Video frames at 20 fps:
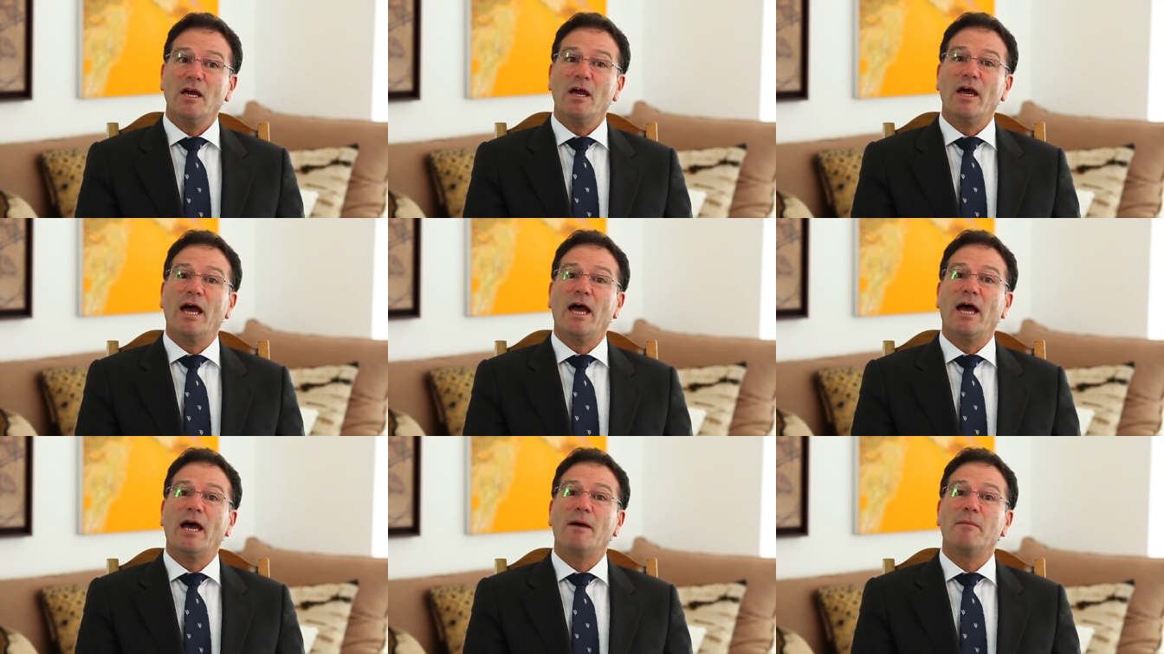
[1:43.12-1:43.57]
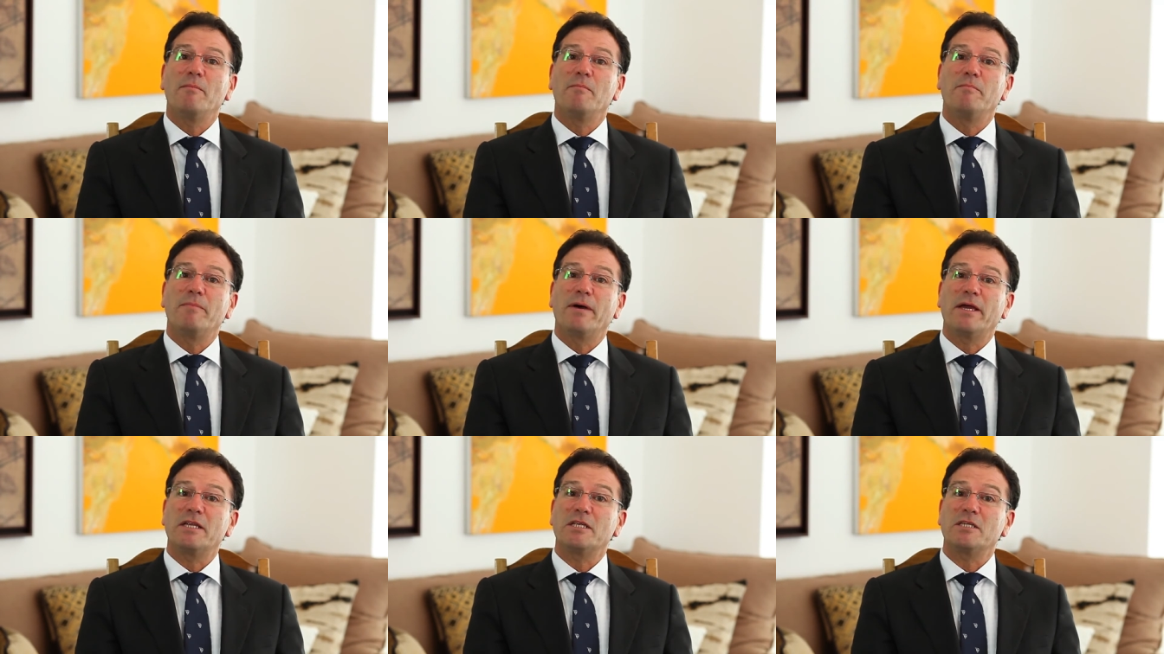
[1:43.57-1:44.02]
uh,
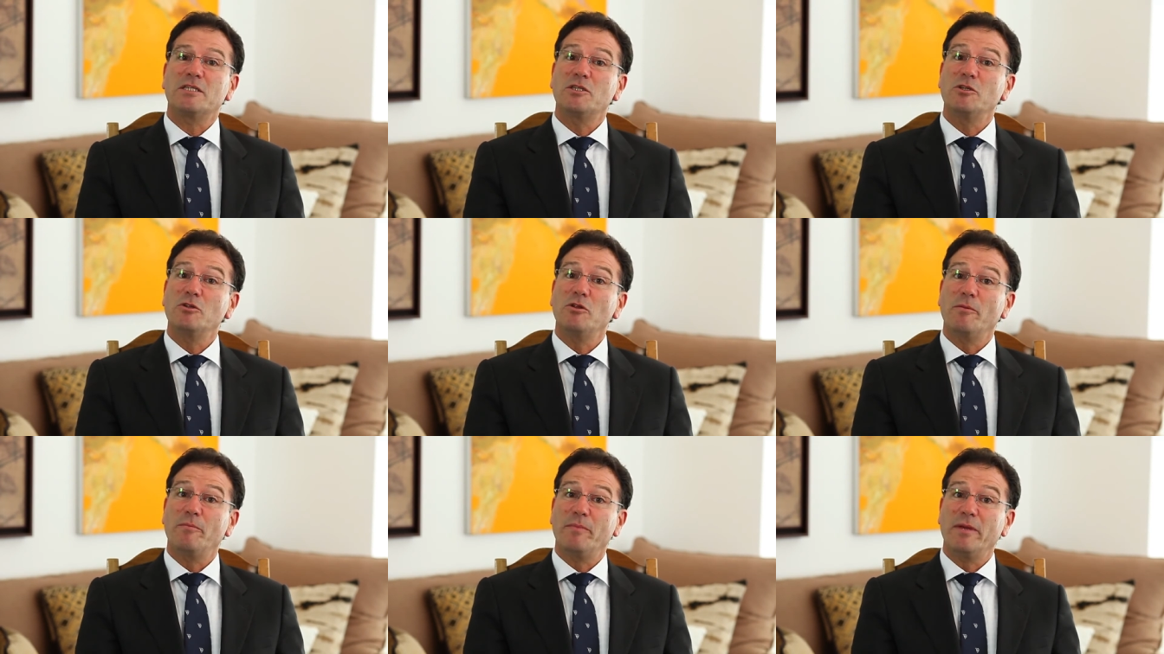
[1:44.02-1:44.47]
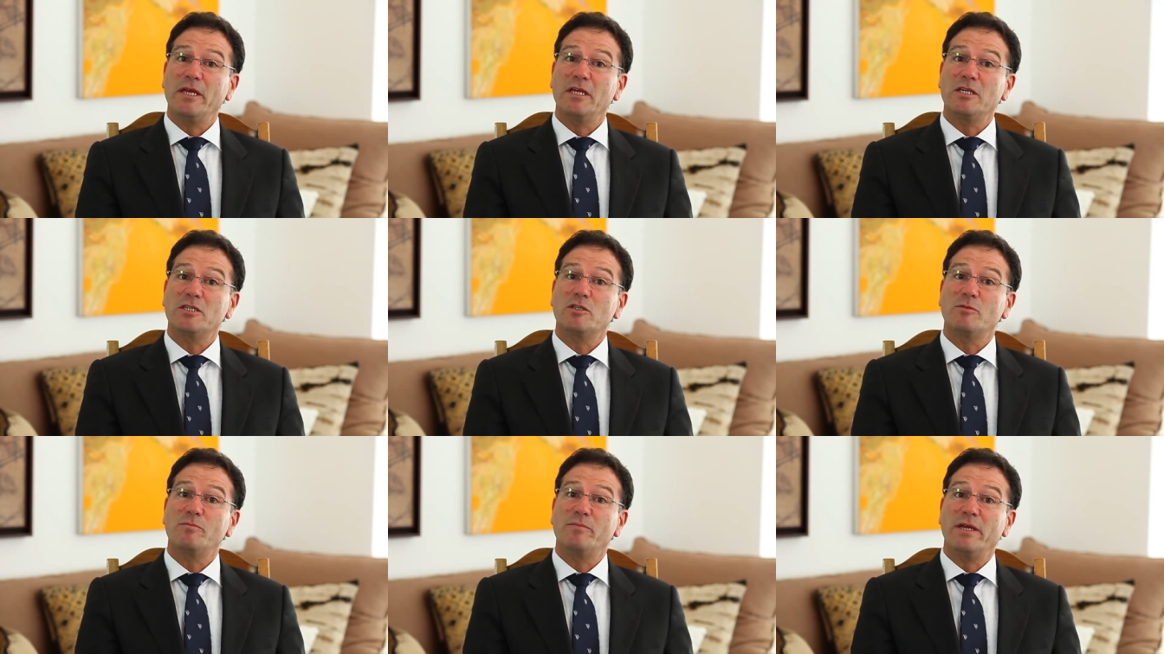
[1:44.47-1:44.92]
but it still appears
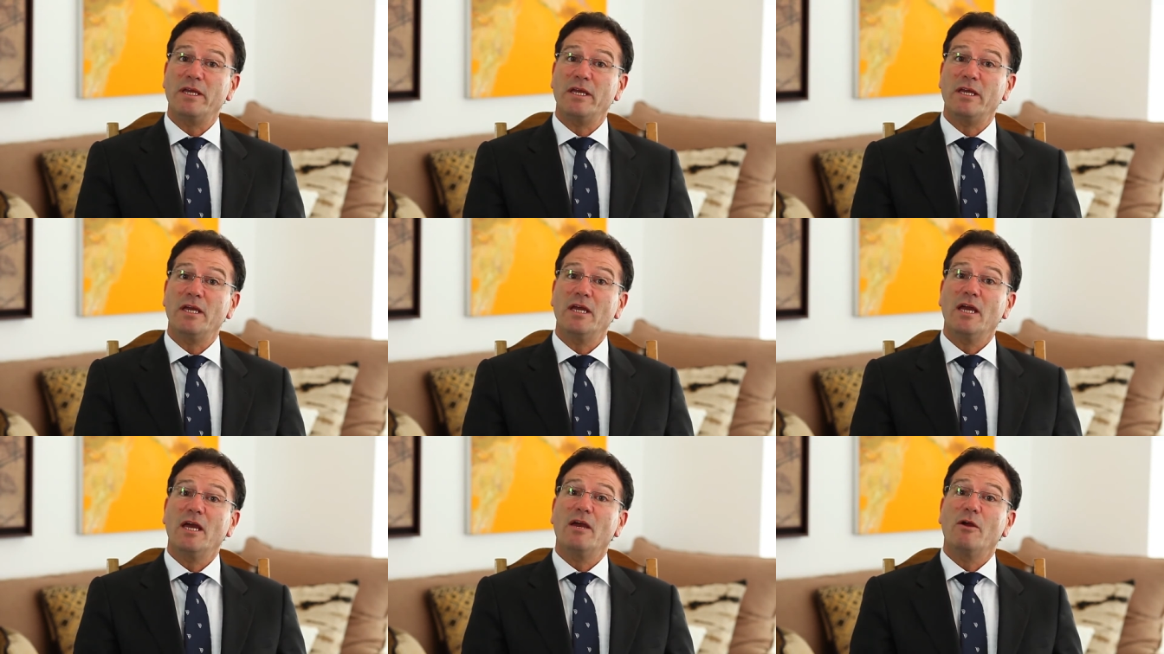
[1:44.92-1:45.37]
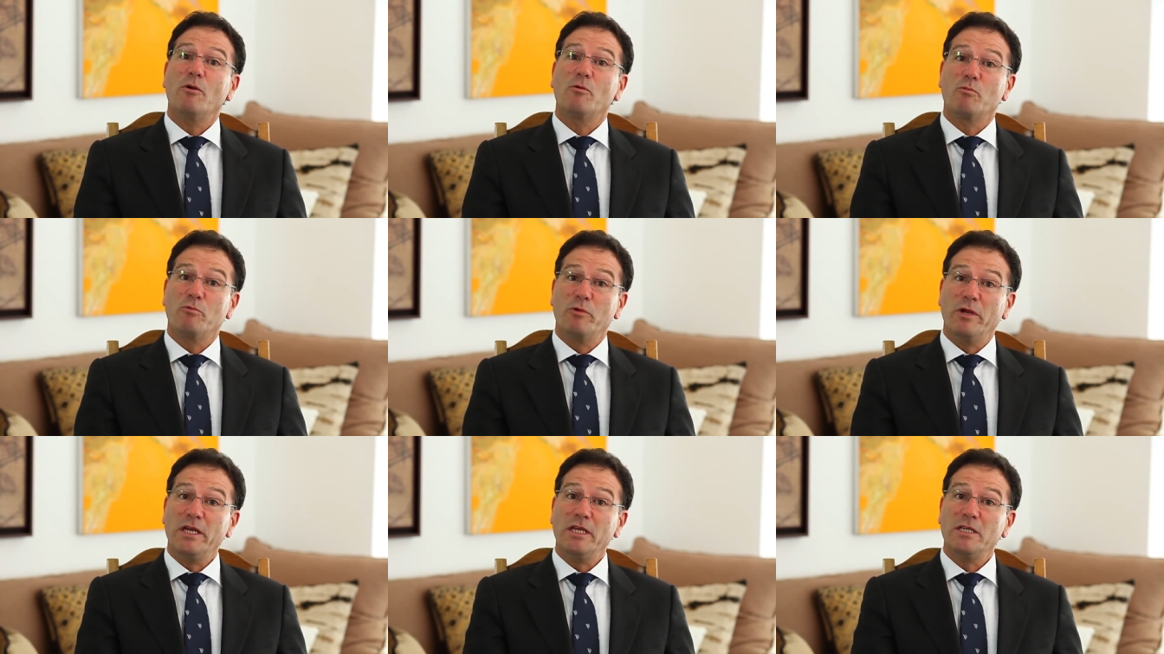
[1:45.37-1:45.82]
to be
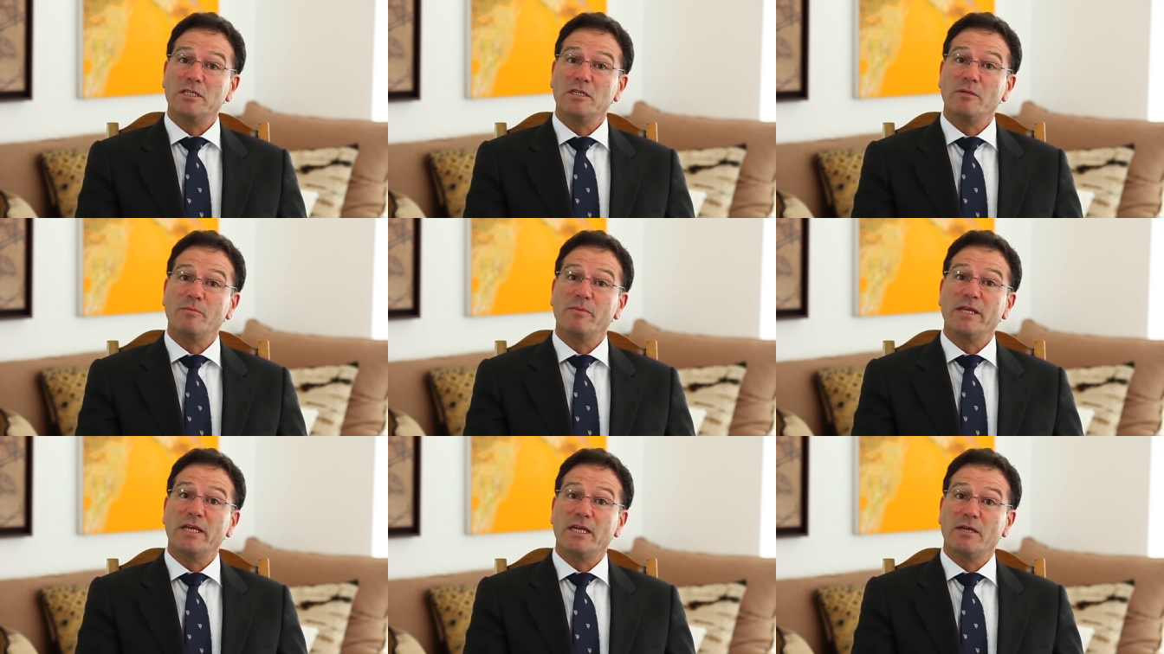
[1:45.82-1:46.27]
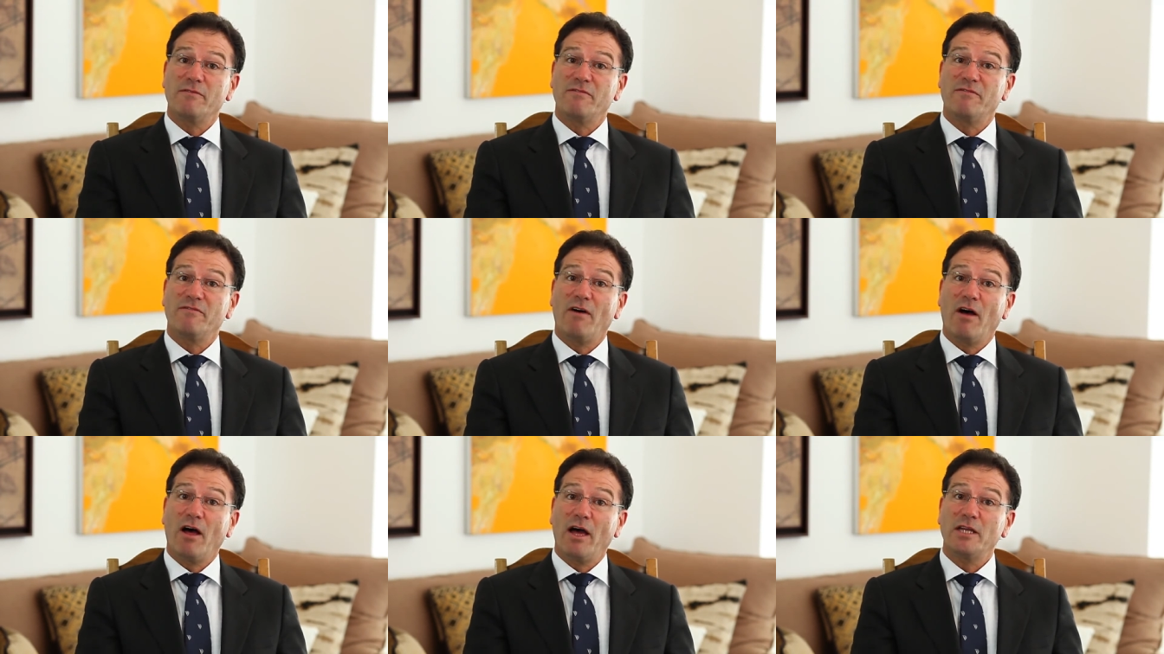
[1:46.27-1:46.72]
reasonably
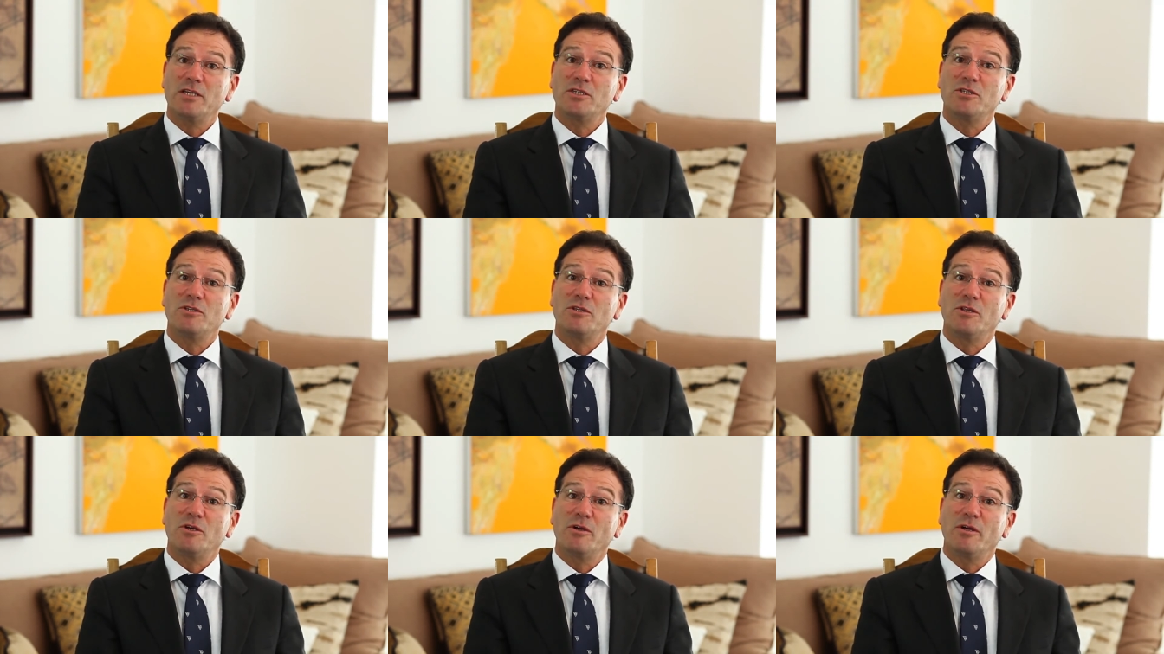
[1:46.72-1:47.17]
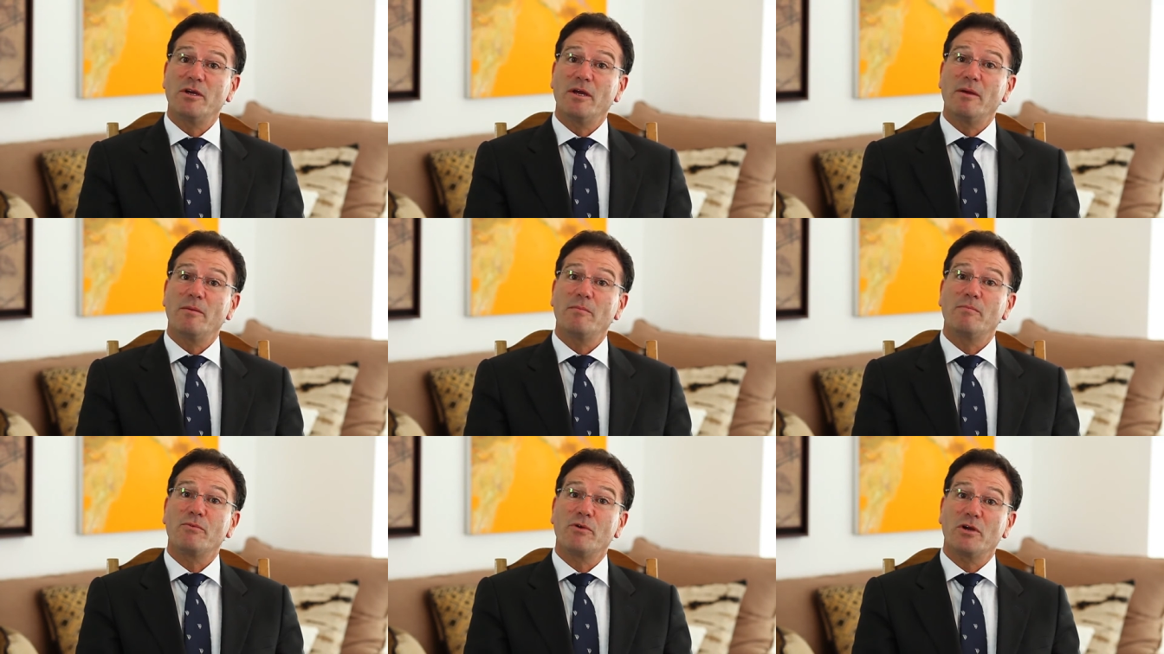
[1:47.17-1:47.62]
confined to the
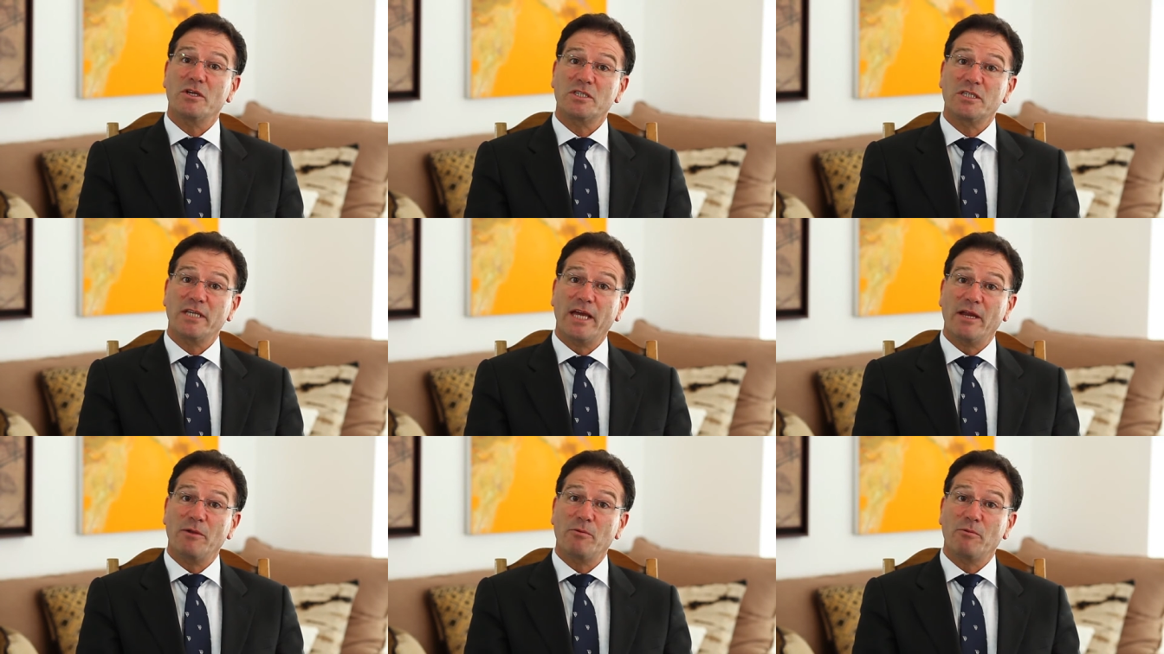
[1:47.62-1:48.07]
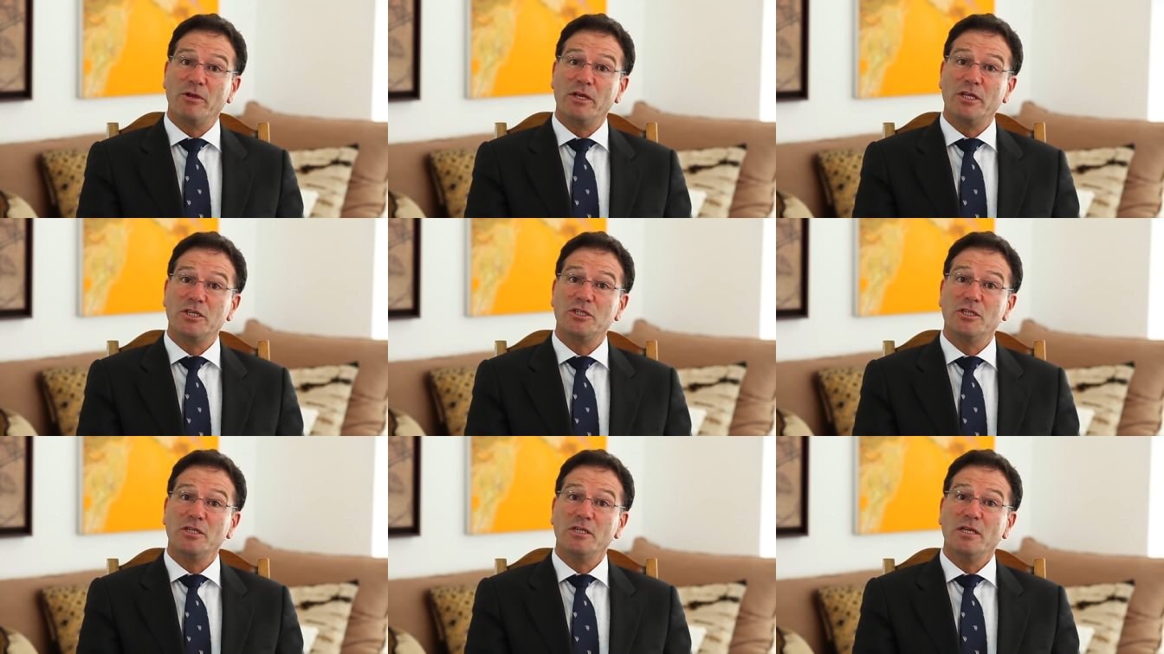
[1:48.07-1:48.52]
prostate
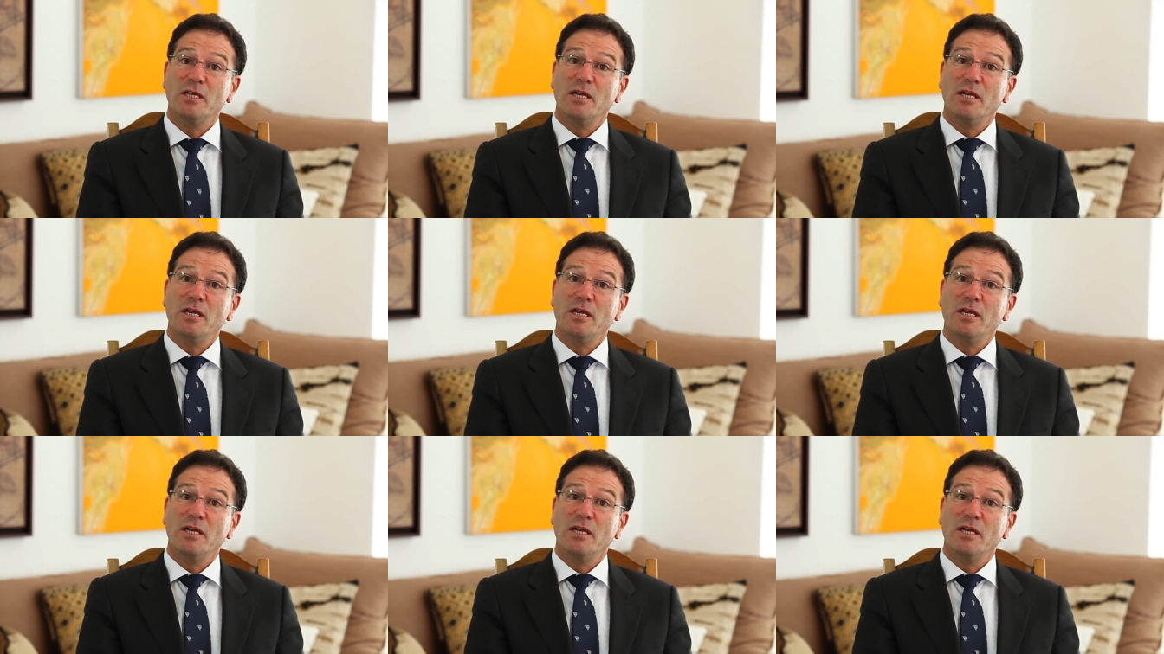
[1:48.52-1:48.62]
region,